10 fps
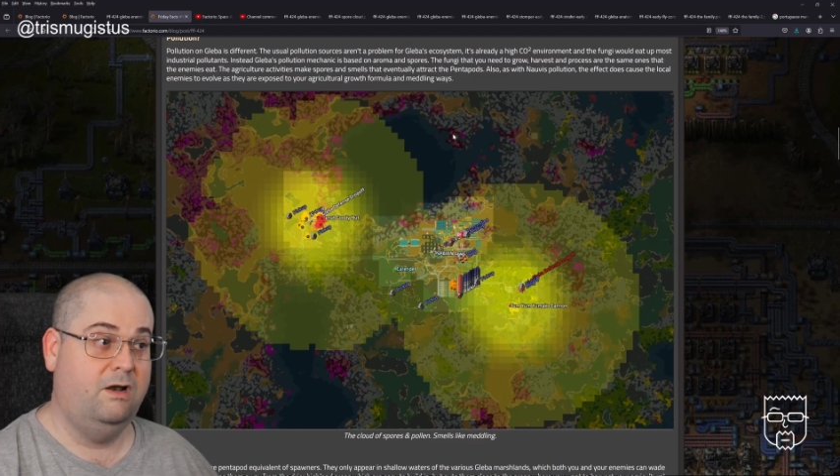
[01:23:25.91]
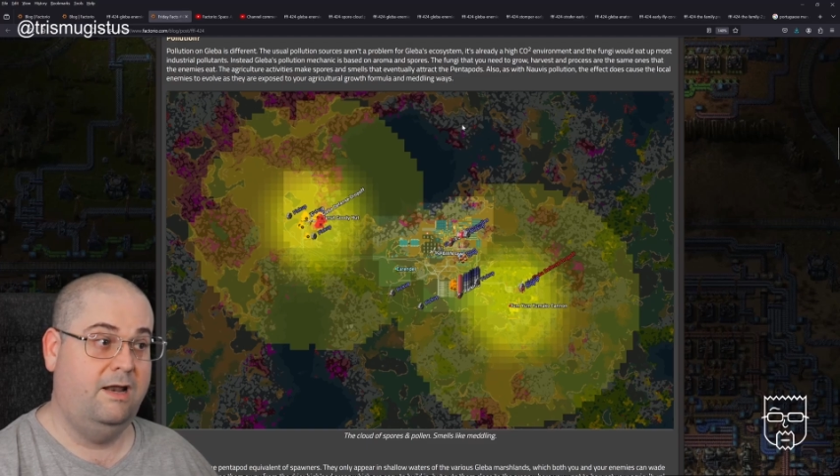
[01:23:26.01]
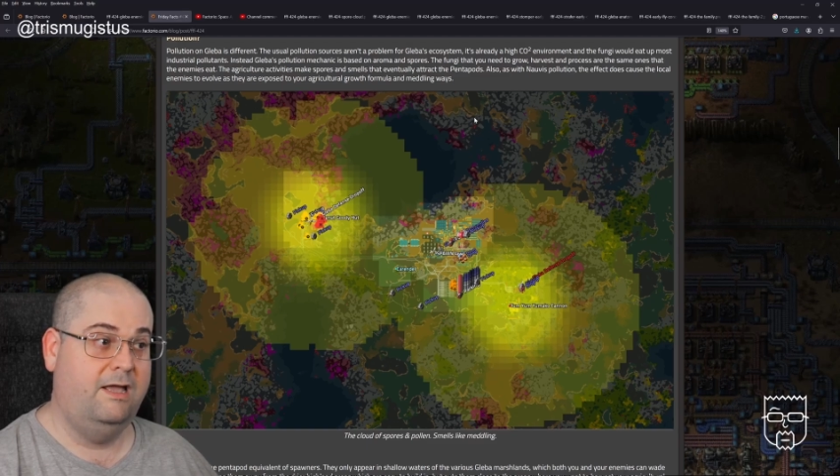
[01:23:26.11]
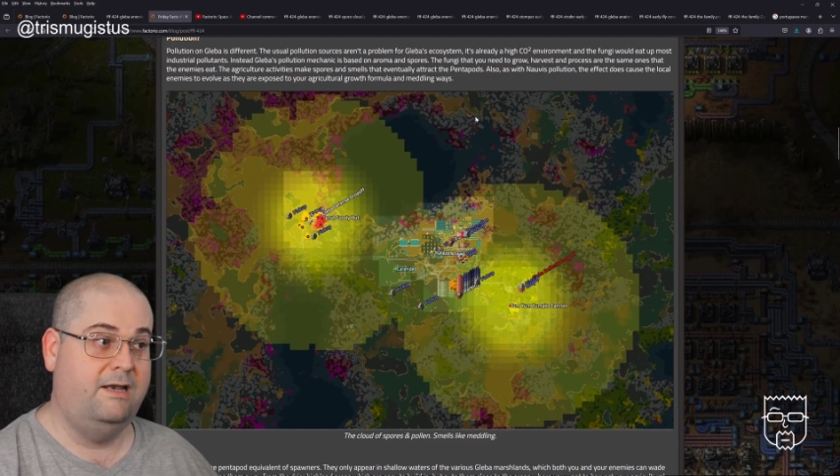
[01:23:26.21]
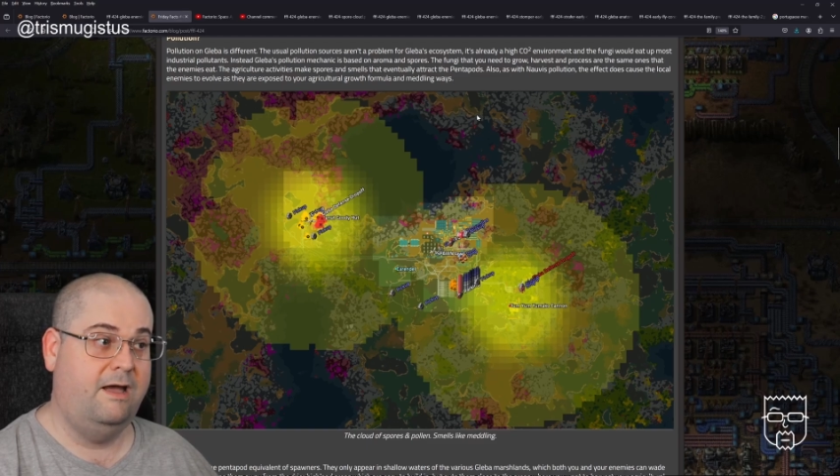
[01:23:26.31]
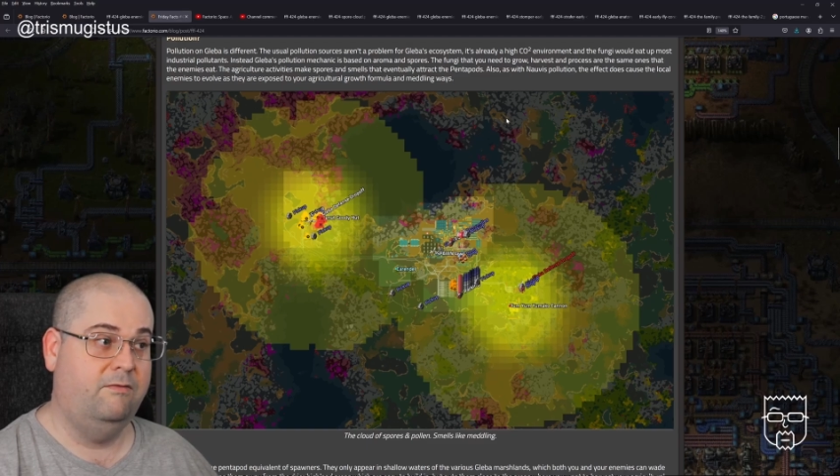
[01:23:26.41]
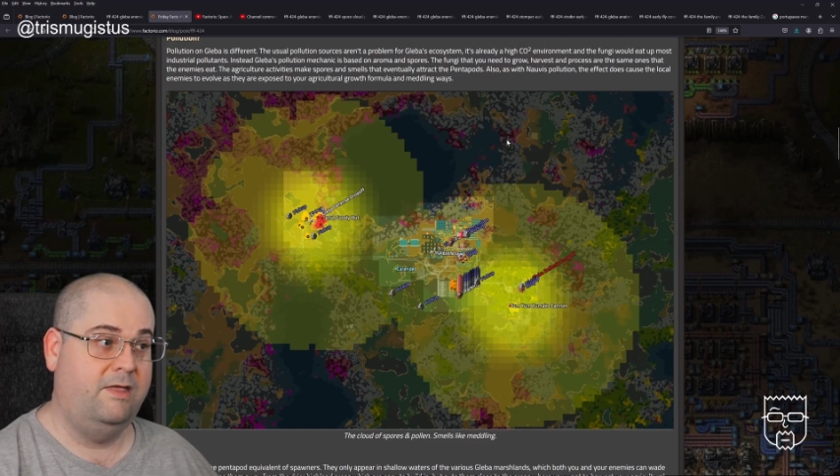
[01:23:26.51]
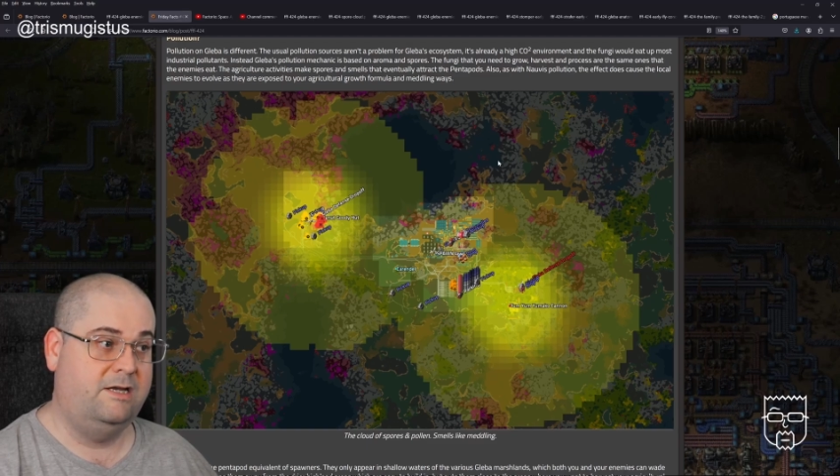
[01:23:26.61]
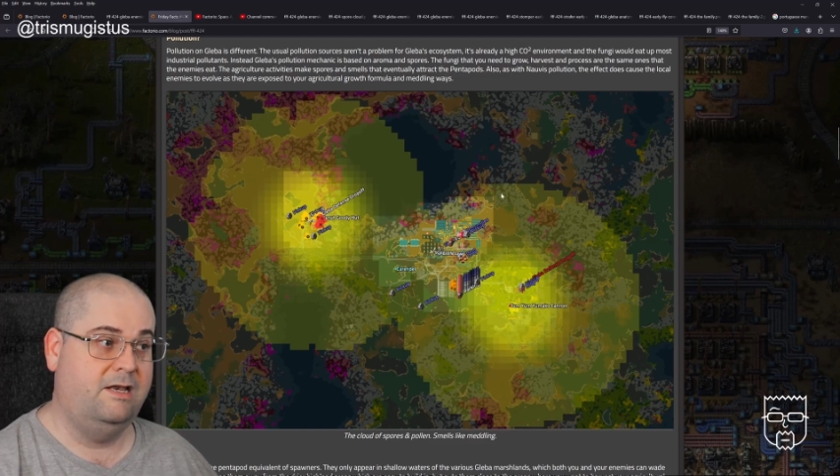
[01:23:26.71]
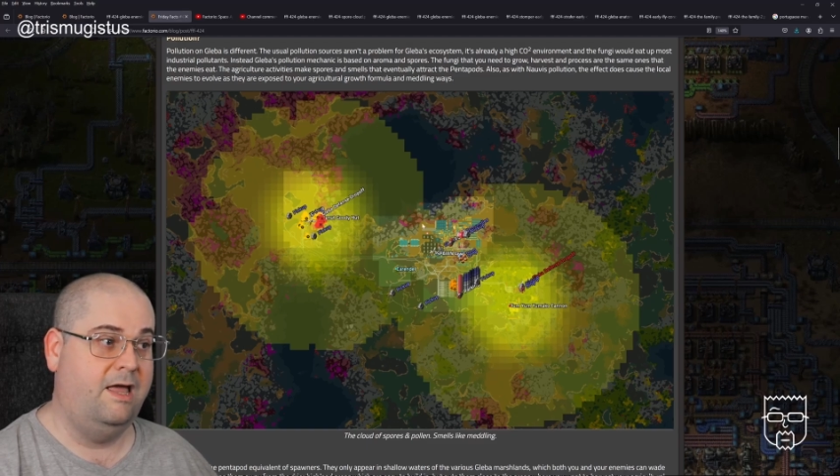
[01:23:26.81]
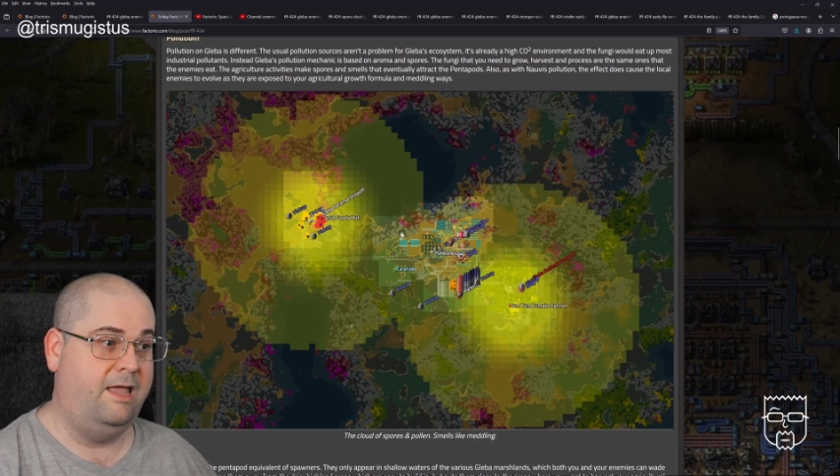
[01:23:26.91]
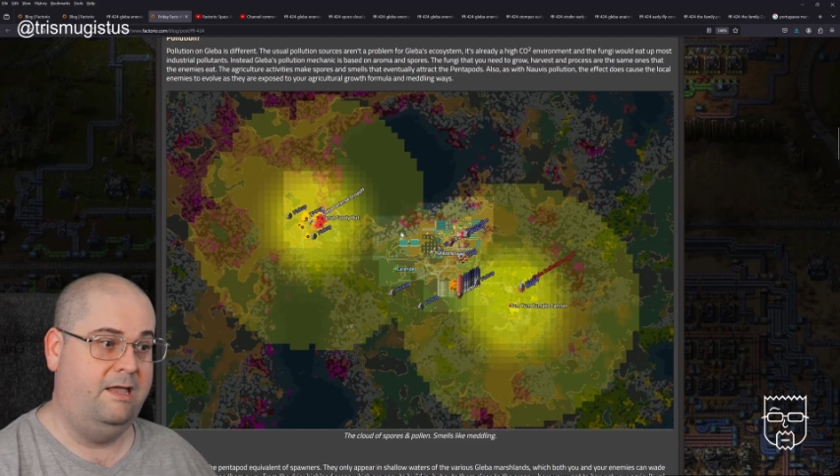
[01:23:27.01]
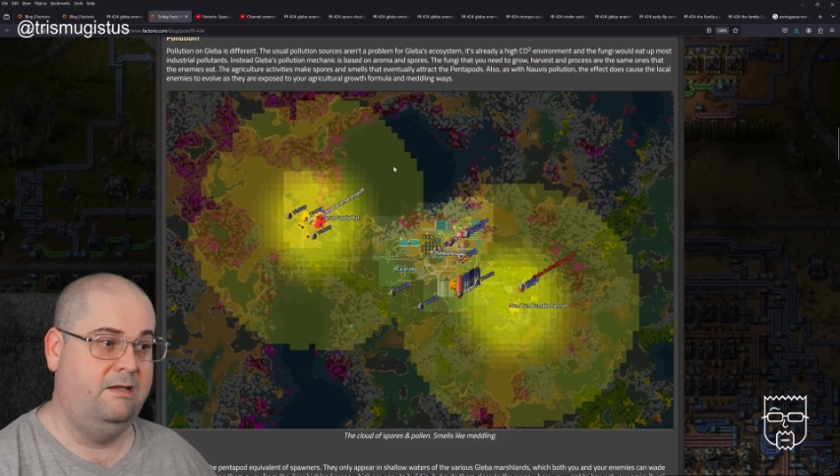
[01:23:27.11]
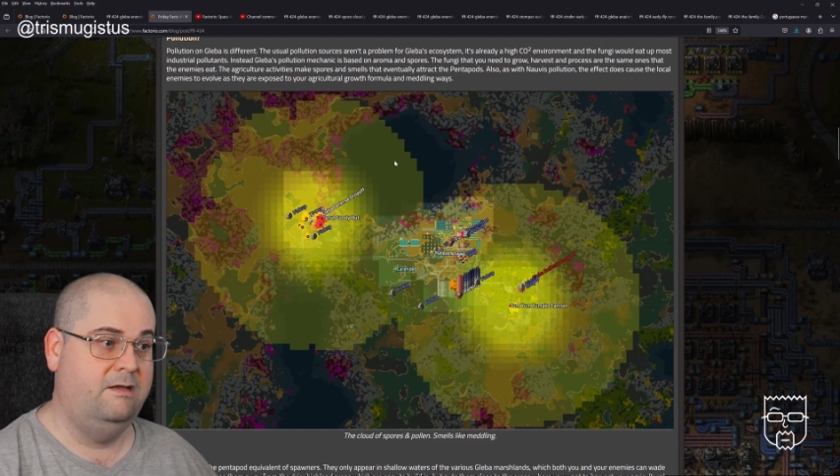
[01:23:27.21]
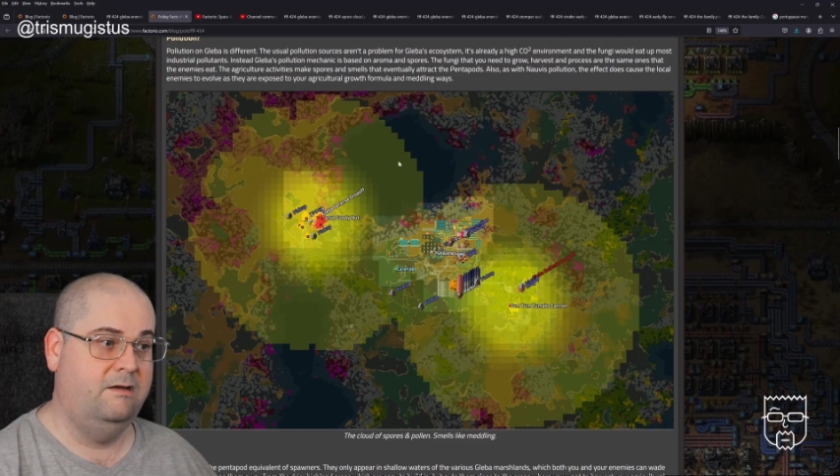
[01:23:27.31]
cleared out this
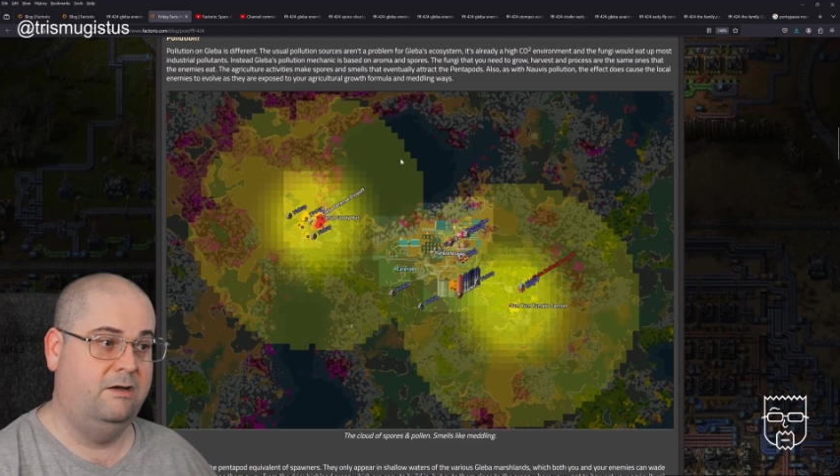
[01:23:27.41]
lake